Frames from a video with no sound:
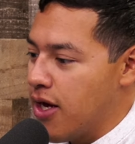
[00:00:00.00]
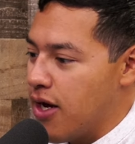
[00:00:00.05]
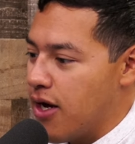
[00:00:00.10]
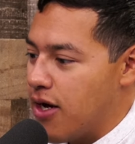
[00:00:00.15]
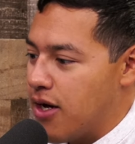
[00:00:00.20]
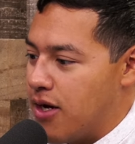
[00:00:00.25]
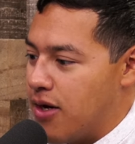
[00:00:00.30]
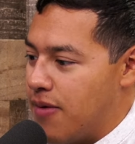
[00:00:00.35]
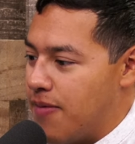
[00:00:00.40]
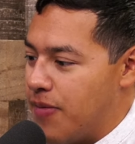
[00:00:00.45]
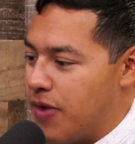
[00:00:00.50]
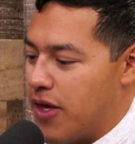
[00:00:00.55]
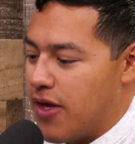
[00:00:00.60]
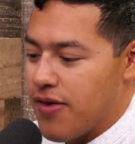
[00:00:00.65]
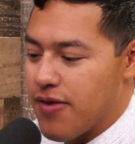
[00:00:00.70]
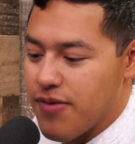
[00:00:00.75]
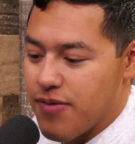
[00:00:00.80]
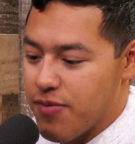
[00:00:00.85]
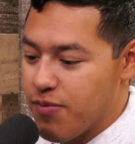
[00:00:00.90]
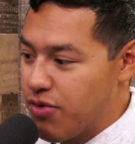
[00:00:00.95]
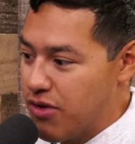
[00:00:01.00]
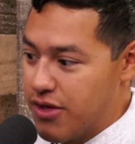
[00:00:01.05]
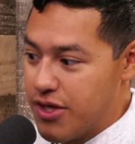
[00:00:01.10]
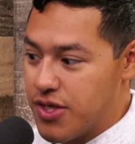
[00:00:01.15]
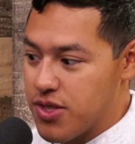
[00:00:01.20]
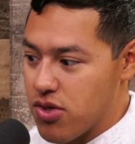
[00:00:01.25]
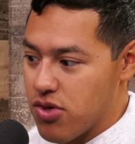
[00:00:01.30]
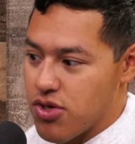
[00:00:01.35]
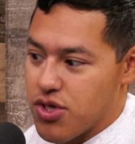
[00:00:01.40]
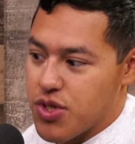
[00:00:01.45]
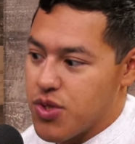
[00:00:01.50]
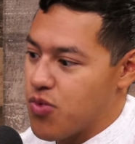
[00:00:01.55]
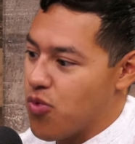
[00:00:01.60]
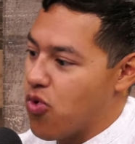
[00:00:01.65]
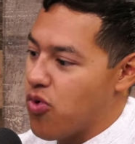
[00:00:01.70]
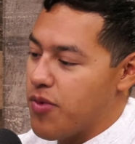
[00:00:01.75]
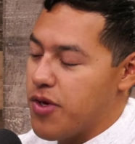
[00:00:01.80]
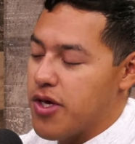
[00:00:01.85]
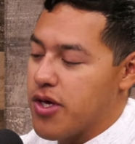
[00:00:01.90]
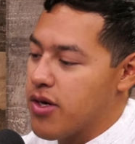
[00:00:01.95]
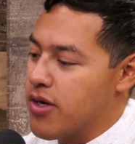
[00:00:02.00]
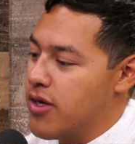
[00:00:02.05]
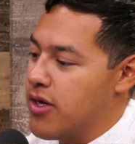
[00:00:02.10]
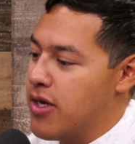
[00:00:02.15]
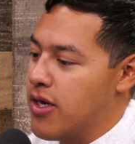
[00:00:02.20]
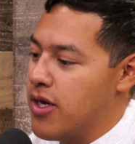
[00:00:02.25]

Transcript: And police started swarming